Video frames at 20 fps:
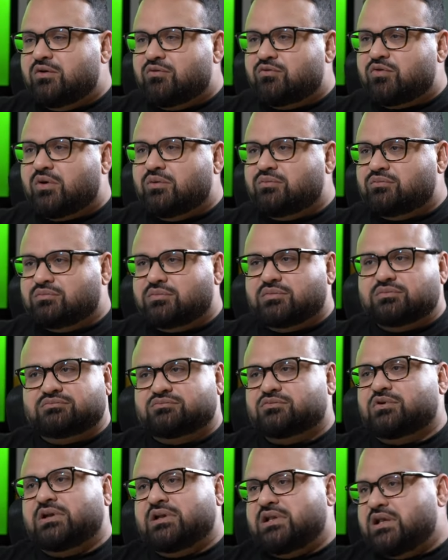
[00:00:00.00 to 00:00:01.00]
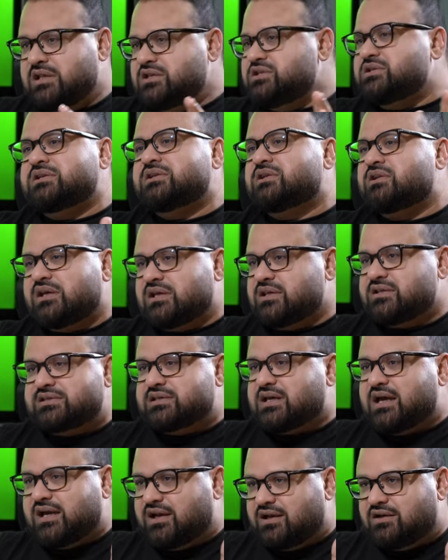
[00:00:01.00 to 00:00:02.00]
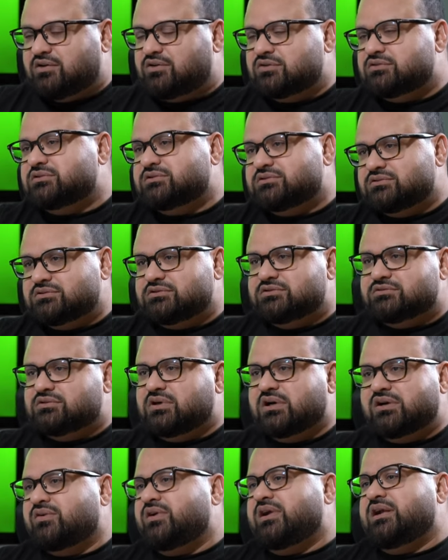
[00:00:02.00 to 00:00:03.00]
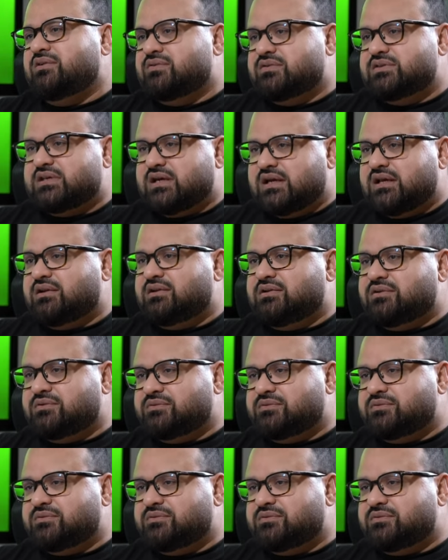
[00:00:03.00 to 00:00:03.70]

from an engineering side to to a creative side